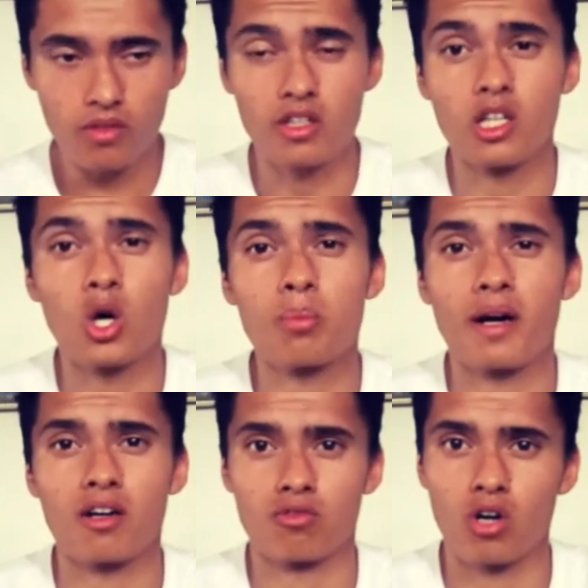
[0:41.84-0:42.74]
in the lower
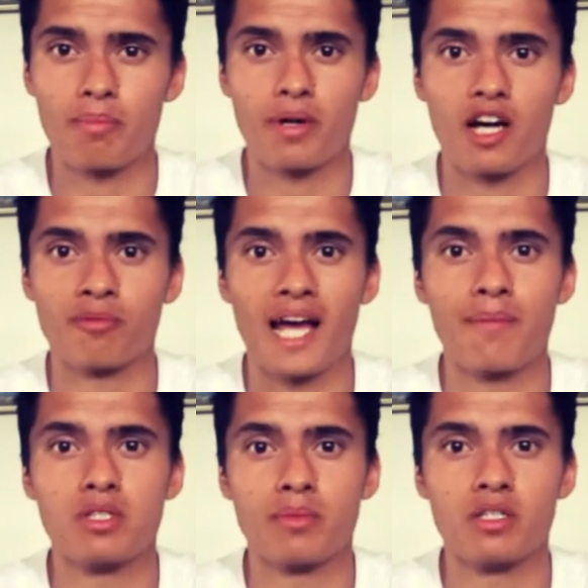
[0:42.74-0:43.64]
part, right part of my
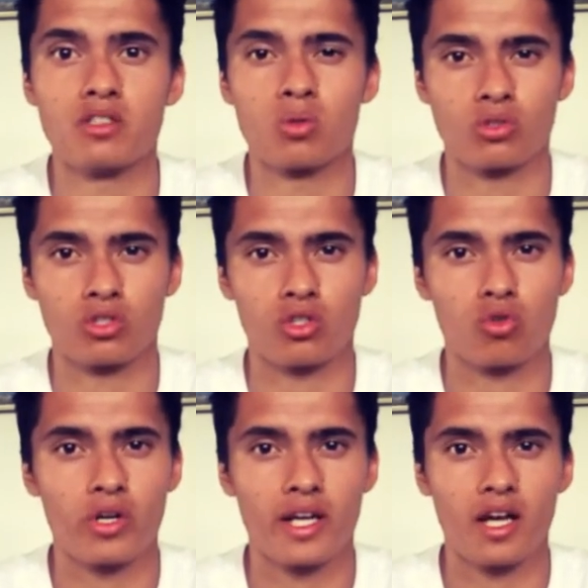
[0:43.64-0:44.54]
abdomen towards the
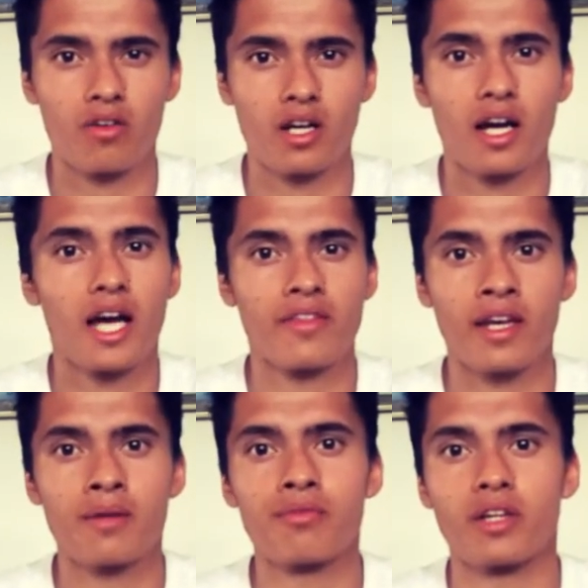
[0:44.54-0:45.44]
groin area and
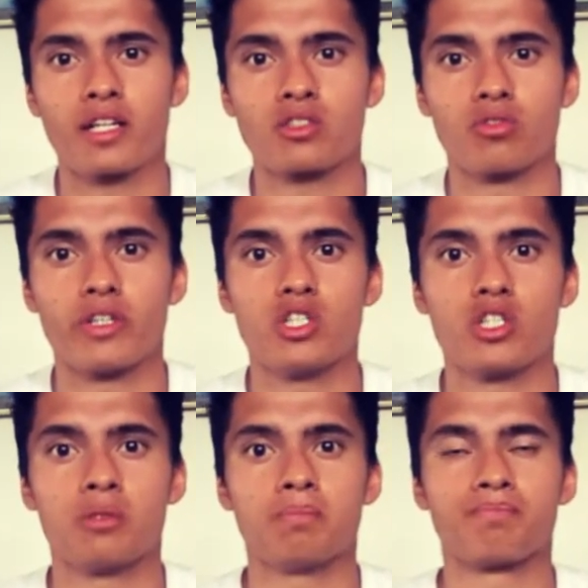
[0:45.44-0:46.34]
that hip flexor
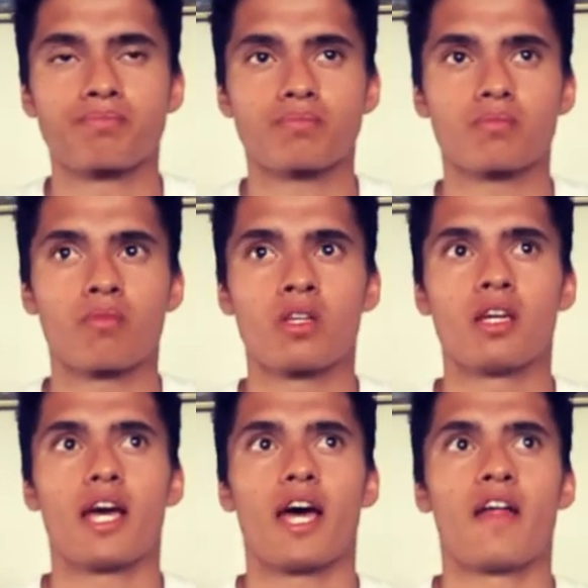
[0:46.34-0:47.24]
region.
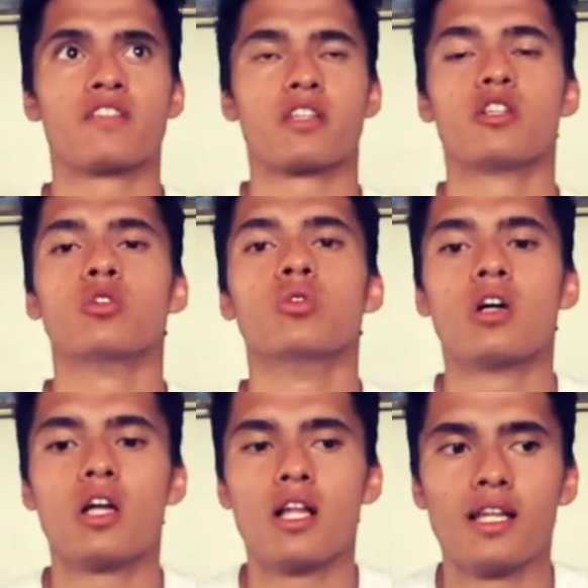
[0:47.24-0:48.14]
And it's a
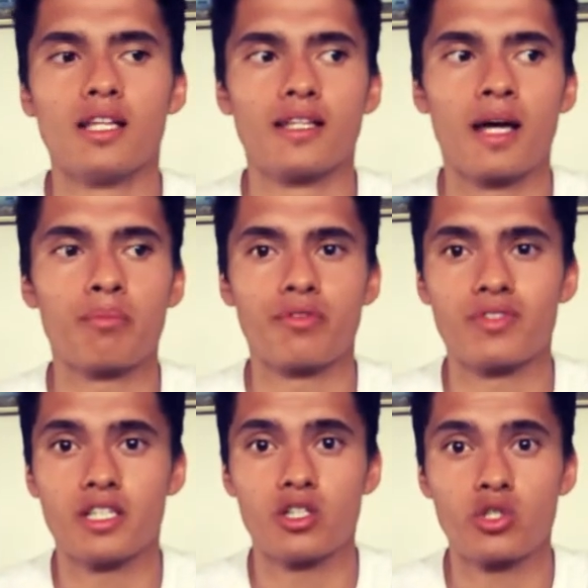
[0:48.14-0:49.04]
little lump of
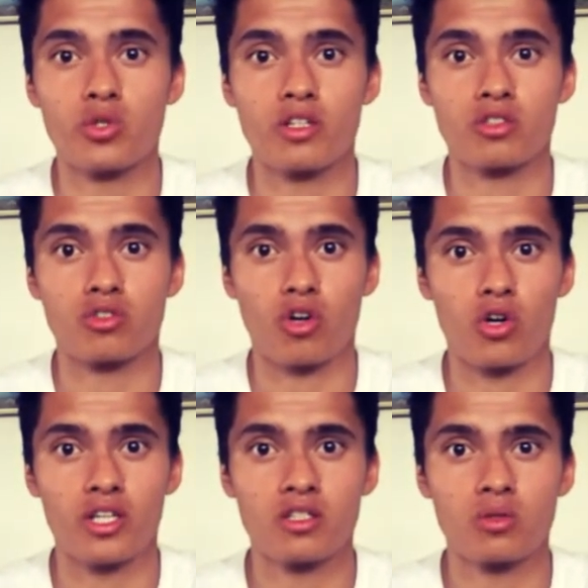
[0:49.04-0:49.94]
tissue that has
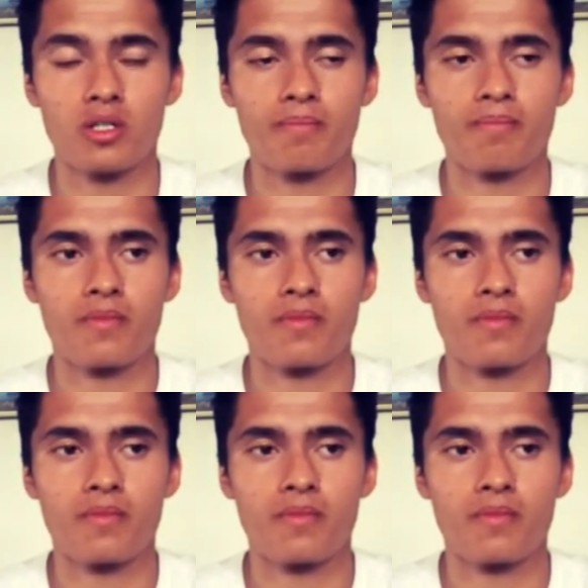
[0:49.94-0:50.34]
grown into it.